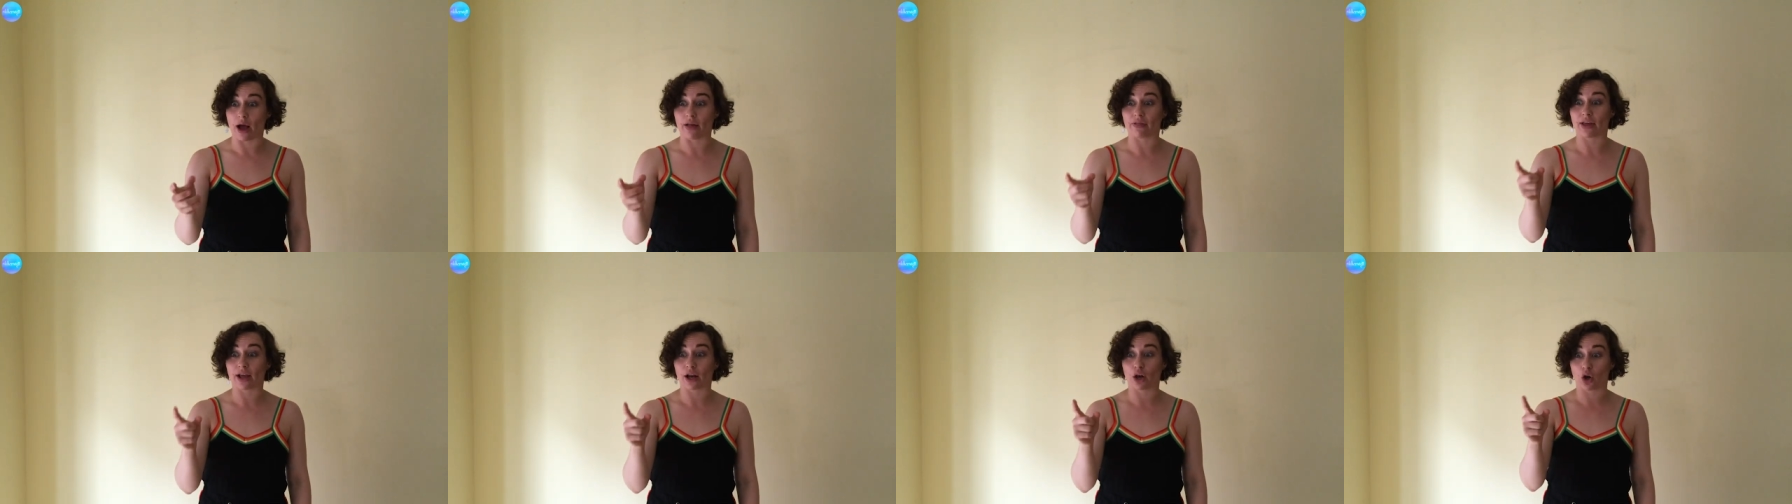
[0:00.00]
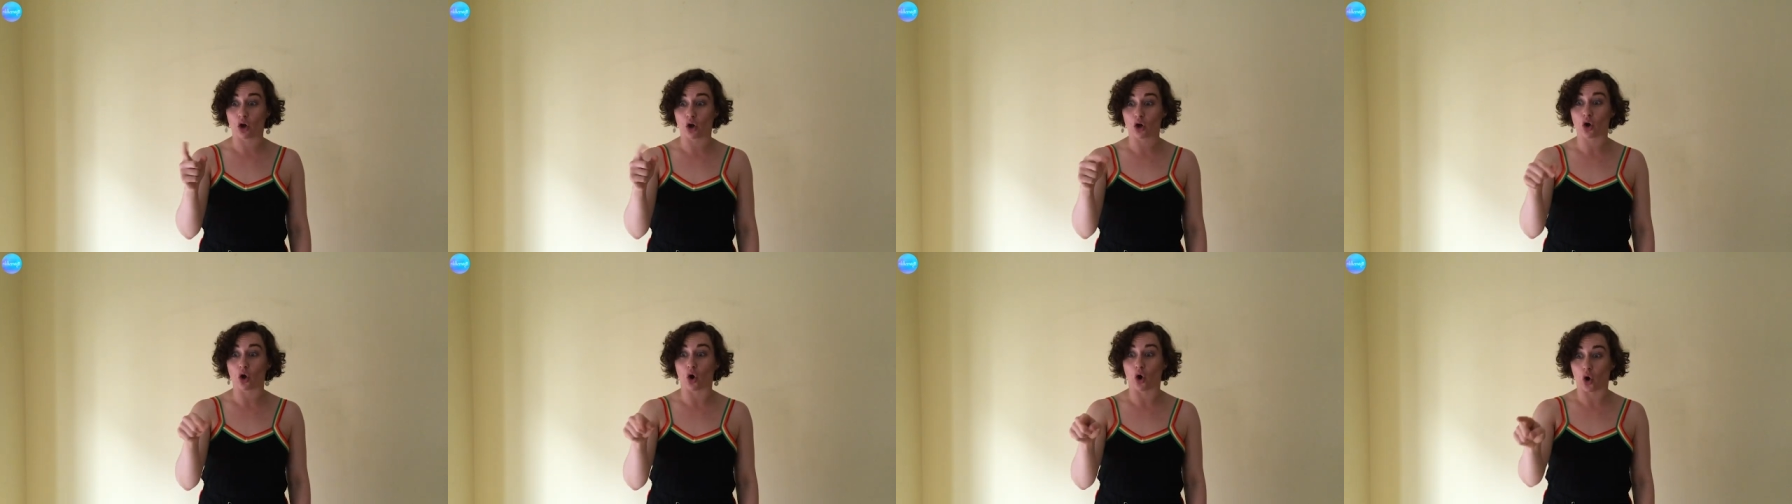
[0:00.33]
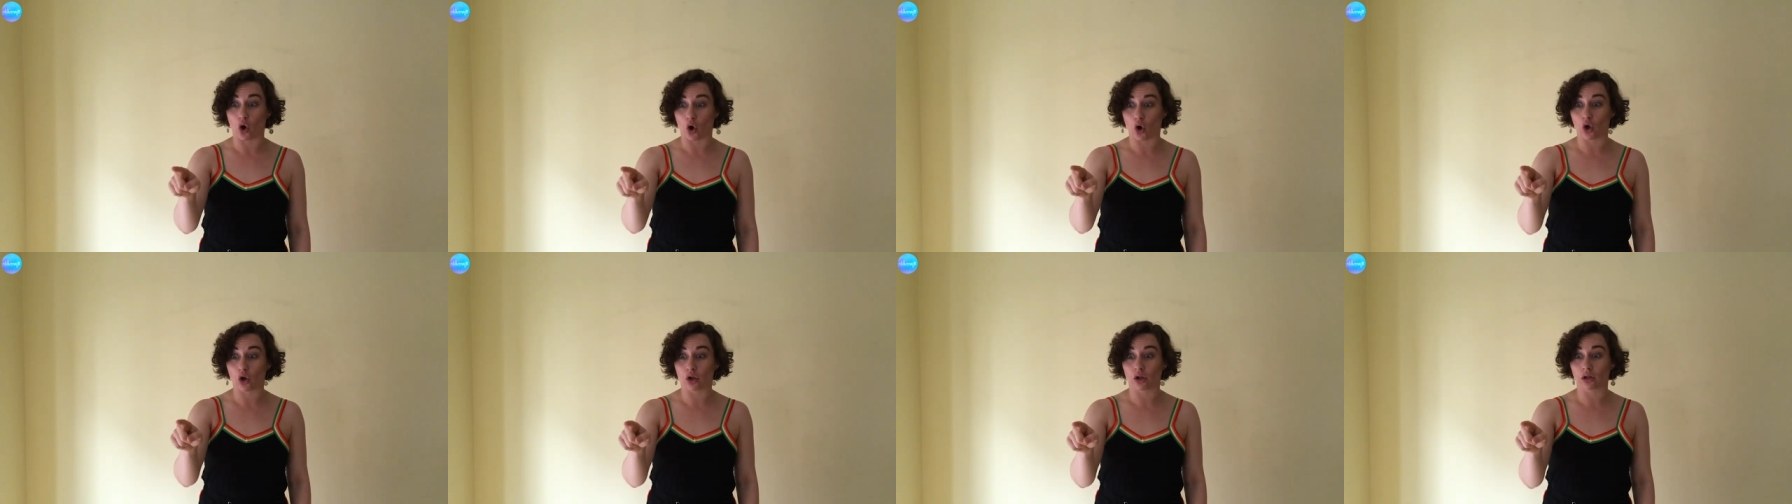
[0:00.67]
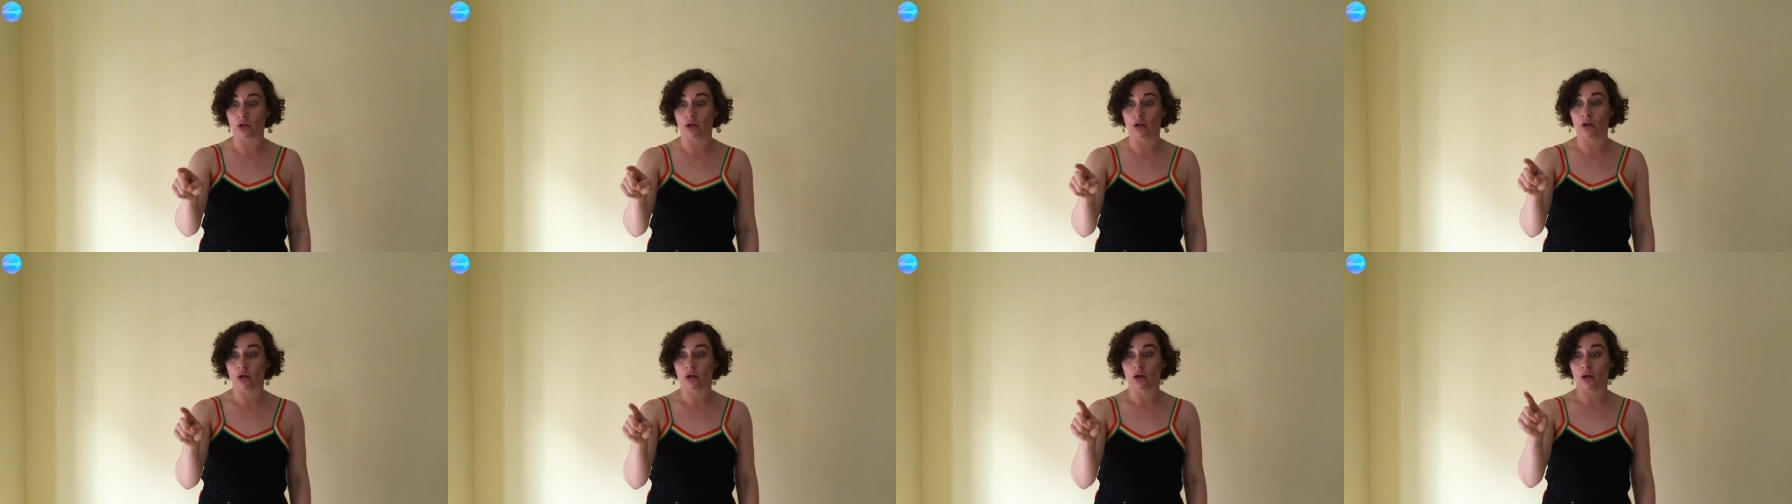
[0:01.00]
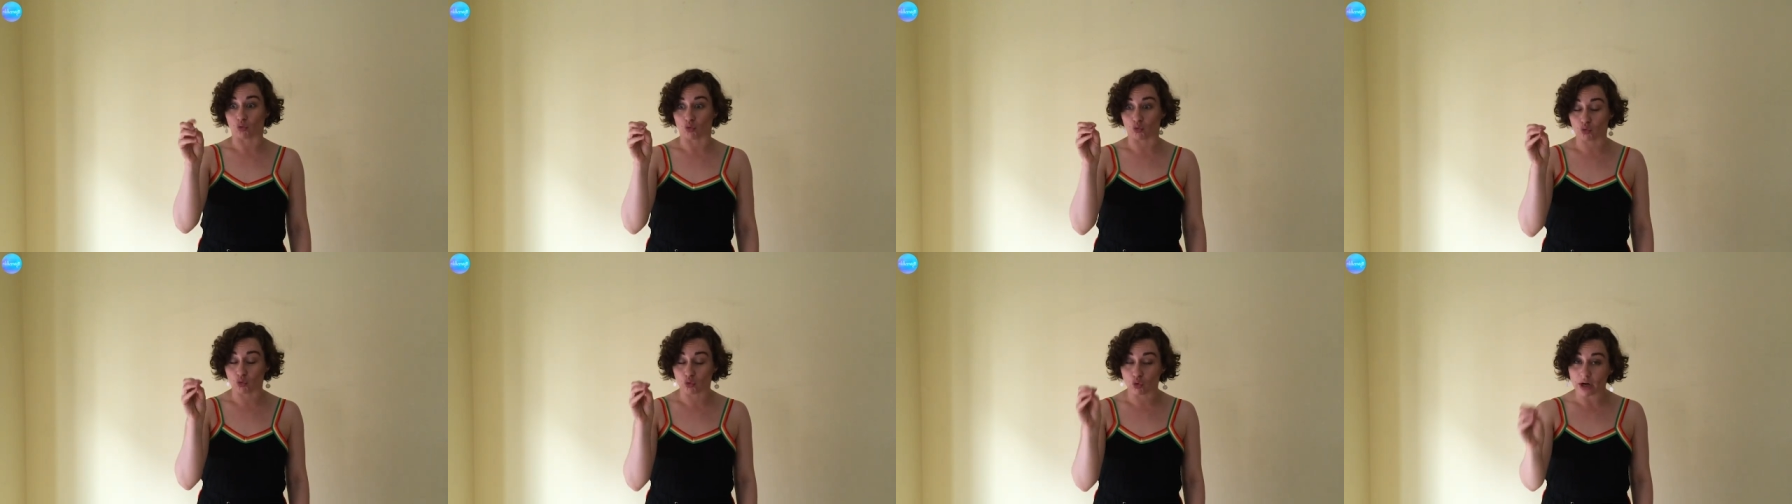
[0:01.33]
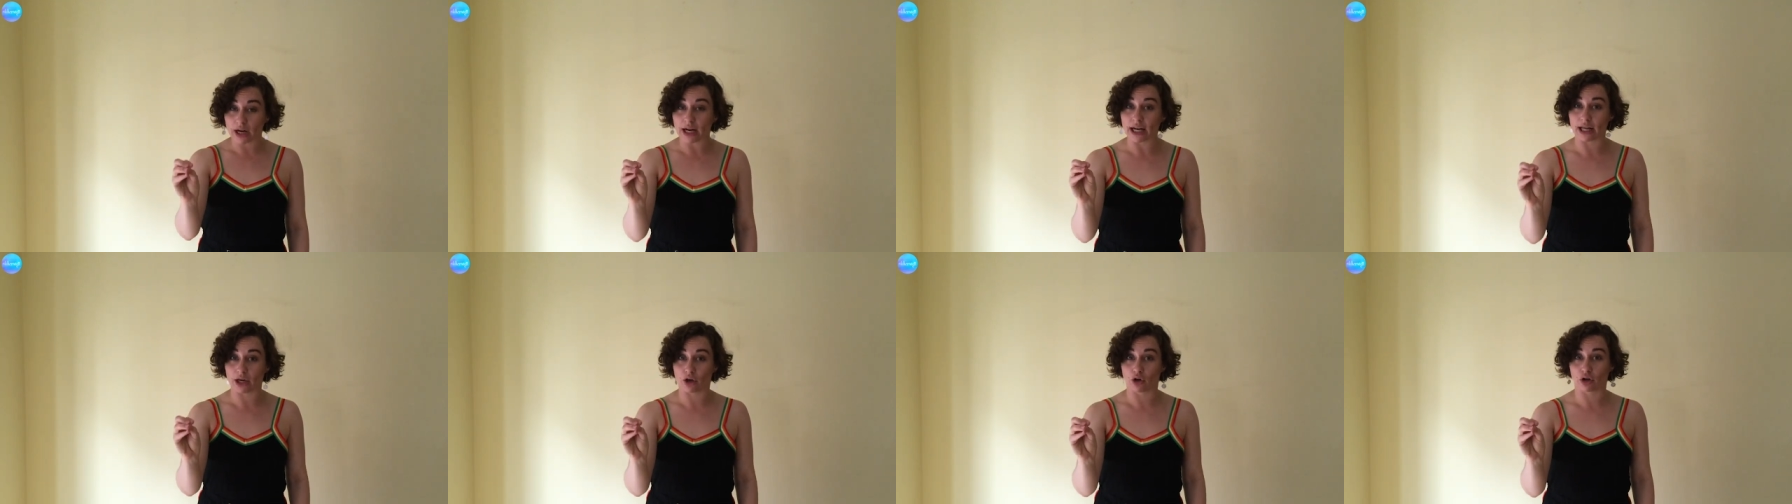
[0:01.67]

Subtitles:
and they look all really